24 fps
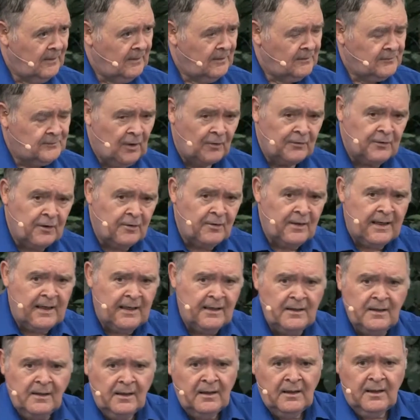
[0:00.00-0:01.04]
So you
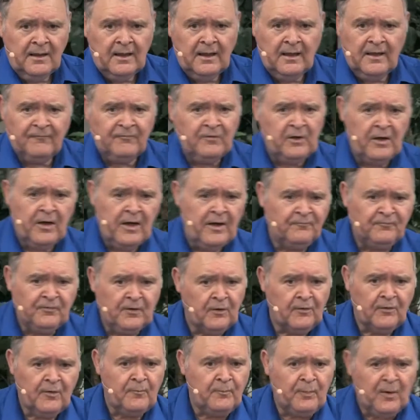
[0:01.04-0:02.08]
need, if
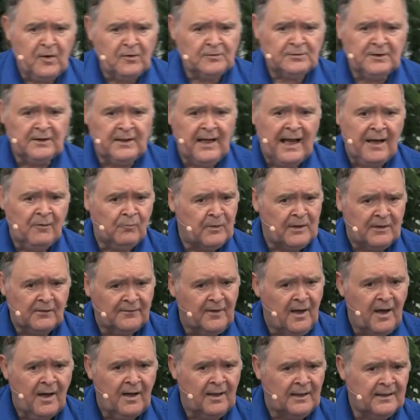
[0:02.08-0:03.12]
you're the person I will
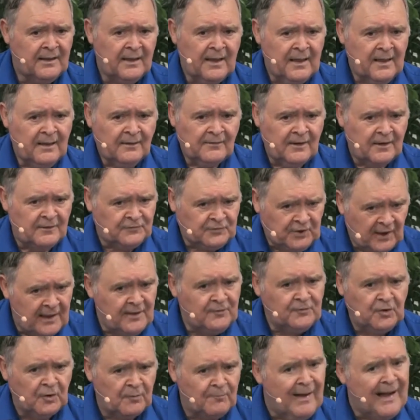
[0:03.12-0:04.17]
not, then
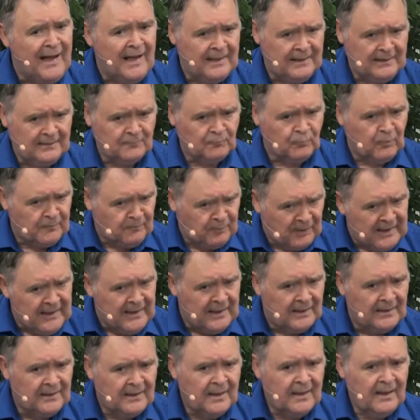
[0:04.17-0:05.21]
change your mind.
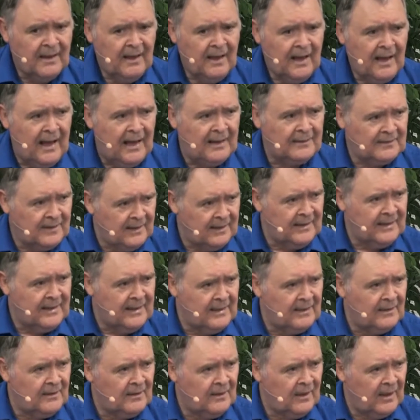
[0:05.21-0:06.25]
Repent and get
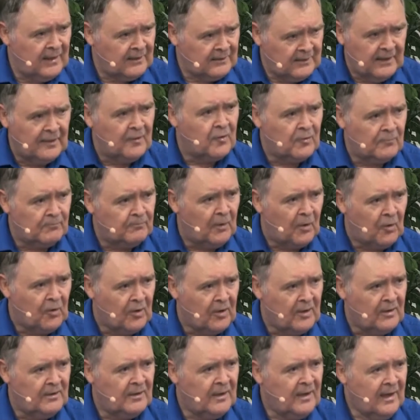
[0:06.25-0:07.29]
in and get on
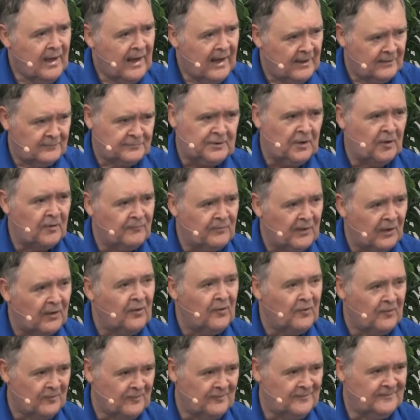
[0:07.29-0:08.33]
board and serve the
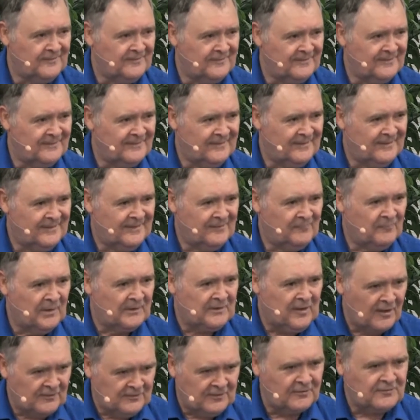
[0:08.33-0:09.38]
Lord,
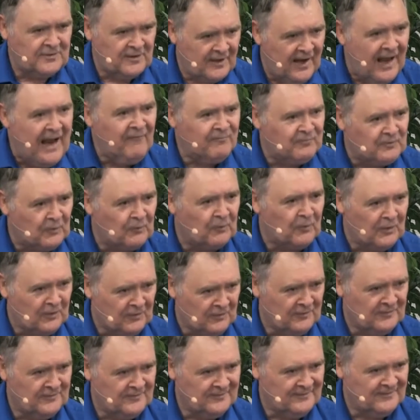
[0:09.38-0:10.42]
because there's an
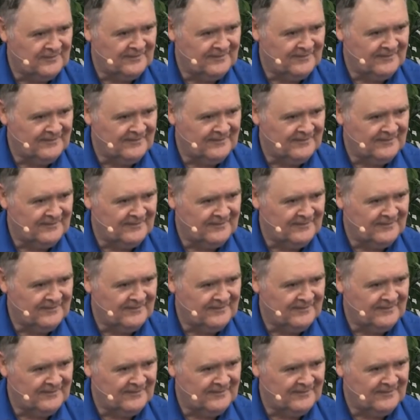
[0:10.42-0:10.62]
afterward.